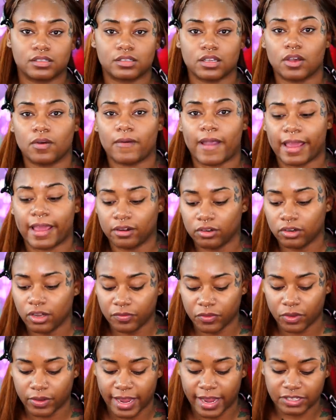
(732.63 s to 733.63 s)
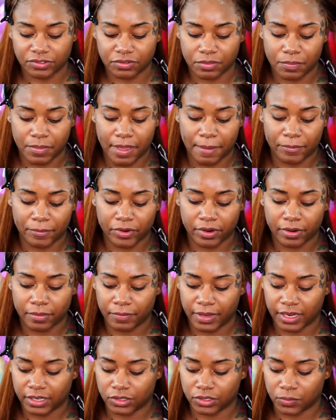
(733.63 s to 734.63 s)
So I don't know if you guys
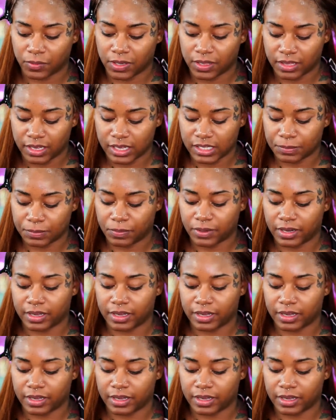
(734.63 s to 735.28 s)
remember me doing this,